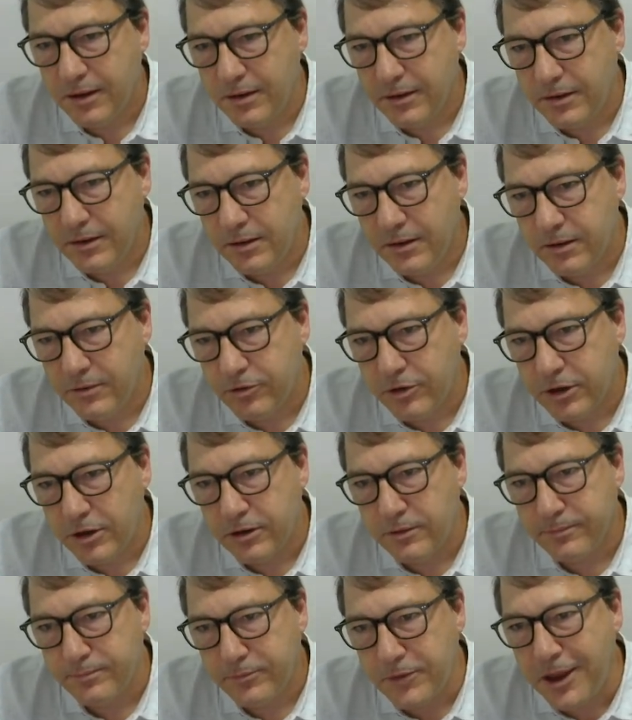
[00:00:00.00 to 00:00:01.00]
here we
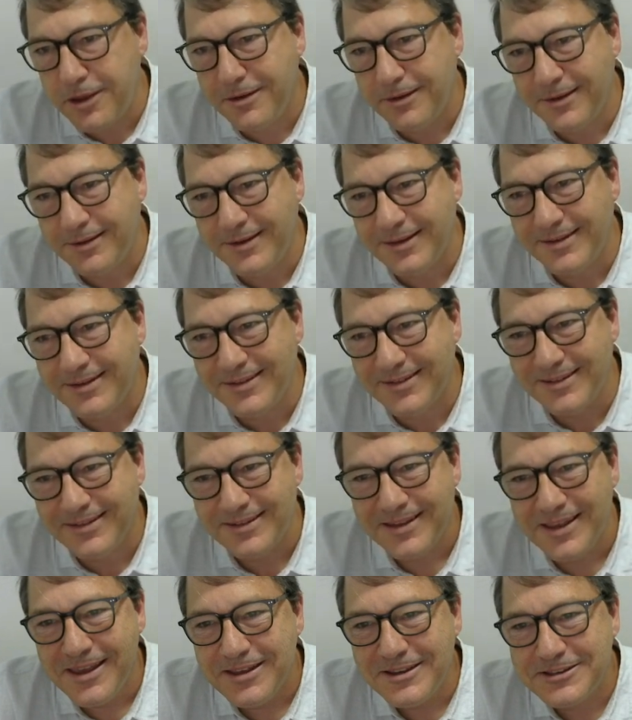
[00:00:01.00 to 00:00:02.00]
go.
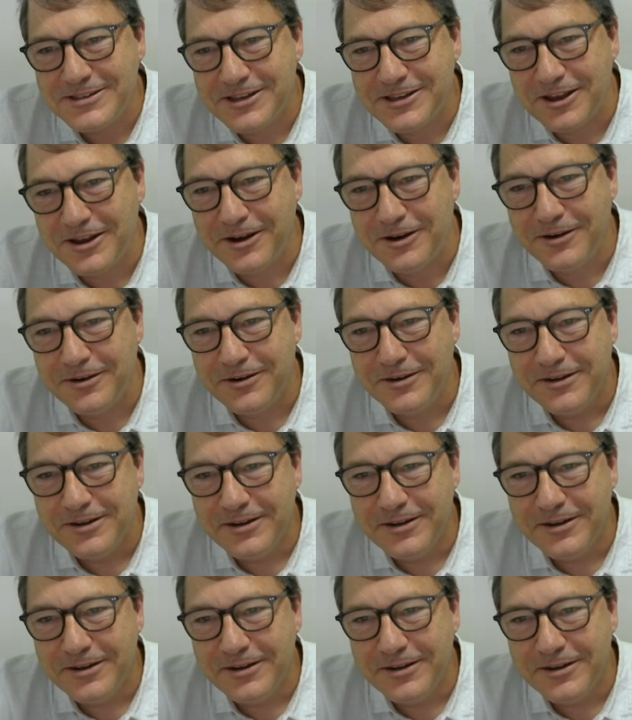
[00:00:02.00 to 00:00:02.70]
So